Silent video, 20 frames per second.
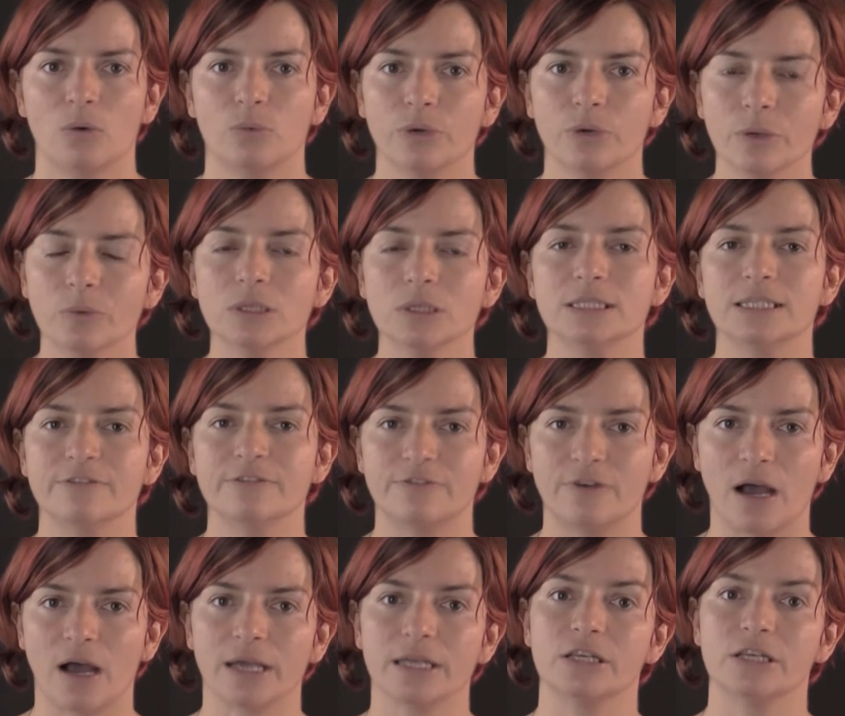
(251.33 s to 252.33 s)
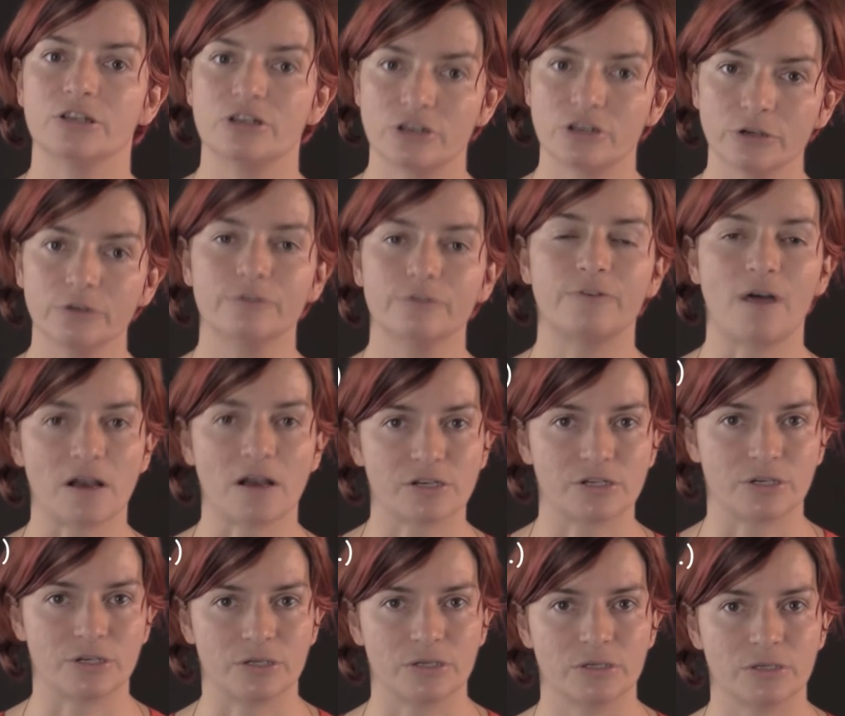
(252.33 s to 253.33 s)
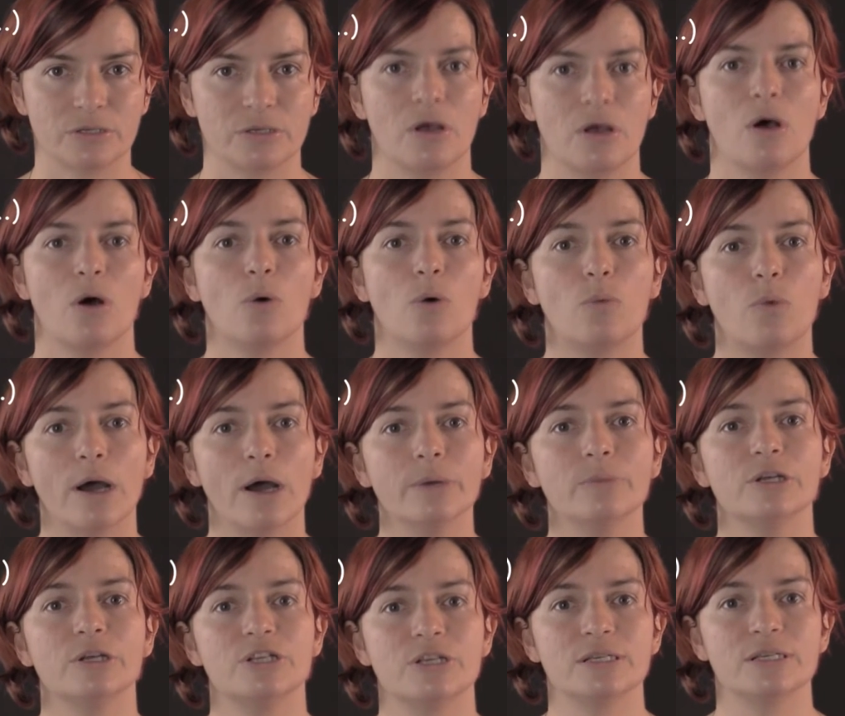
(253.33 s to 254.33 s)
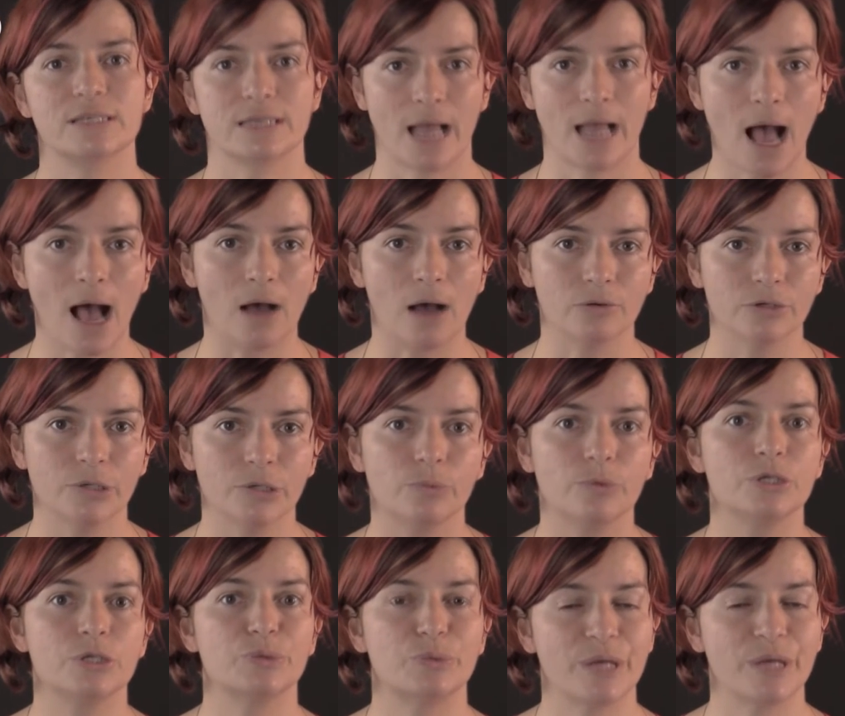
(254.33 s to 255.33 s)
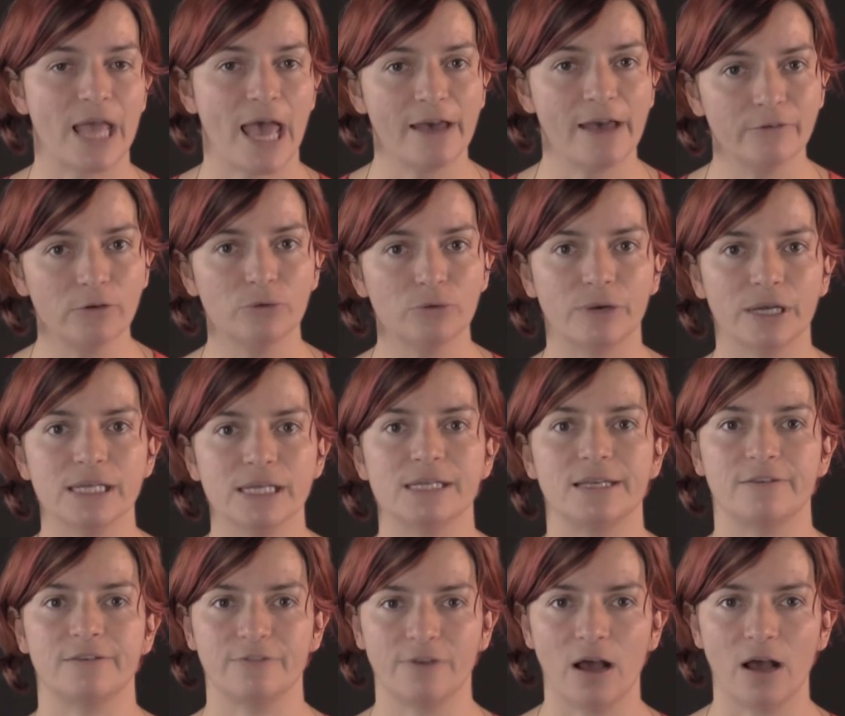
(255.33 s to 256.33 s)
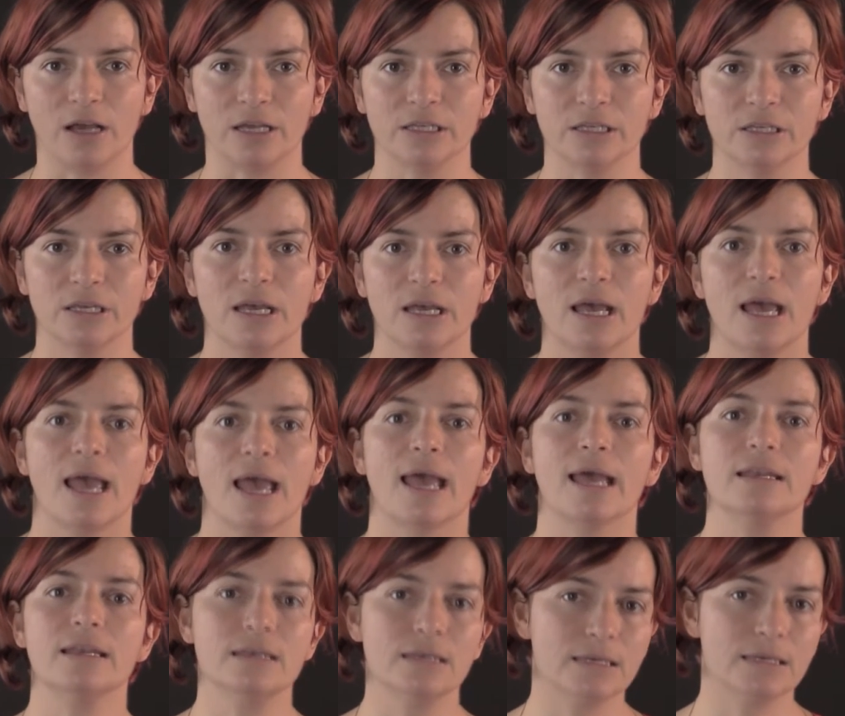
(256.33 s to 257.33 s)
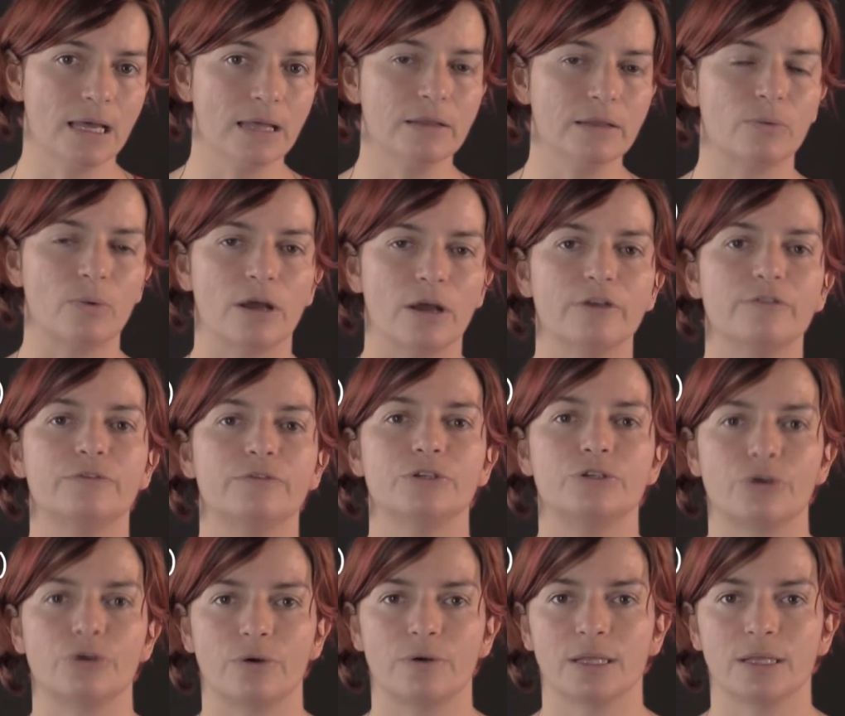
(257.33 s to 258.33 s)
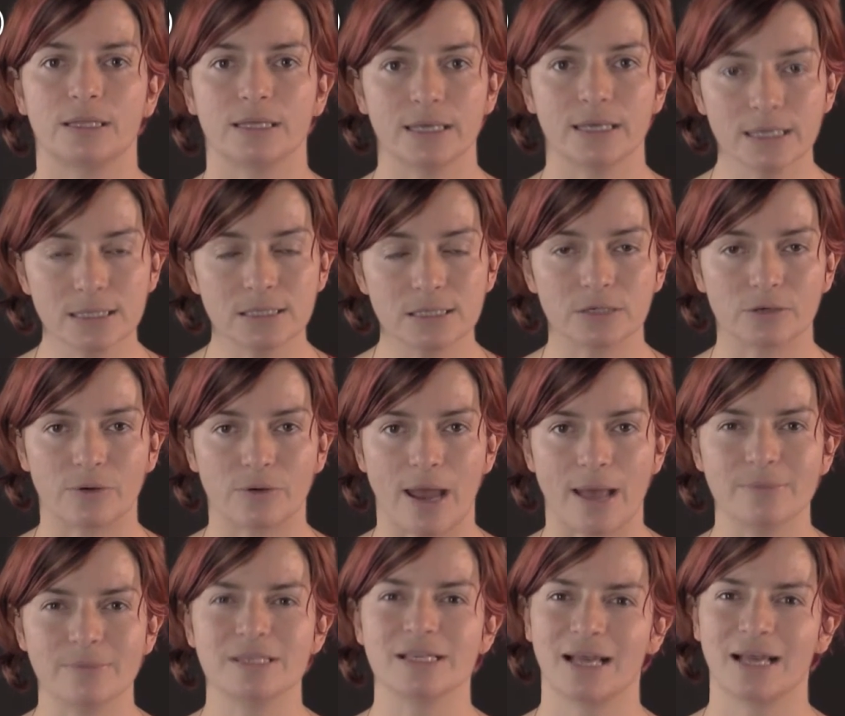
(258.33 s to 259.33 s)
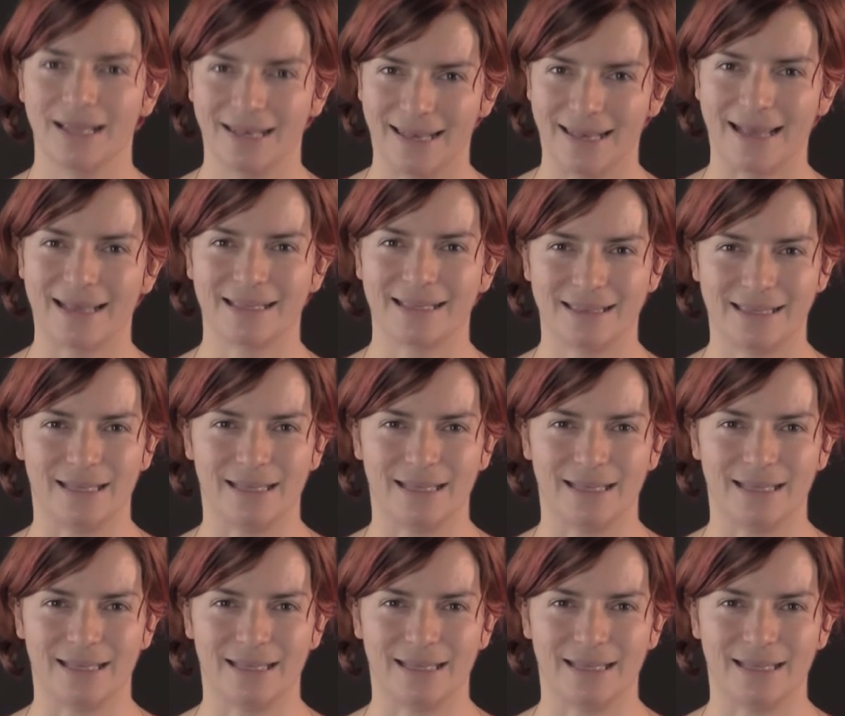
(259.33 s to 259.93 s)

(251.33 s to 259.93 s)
We will define two functions, one which is count, which we have already defined, and another one for drawing the histograms, like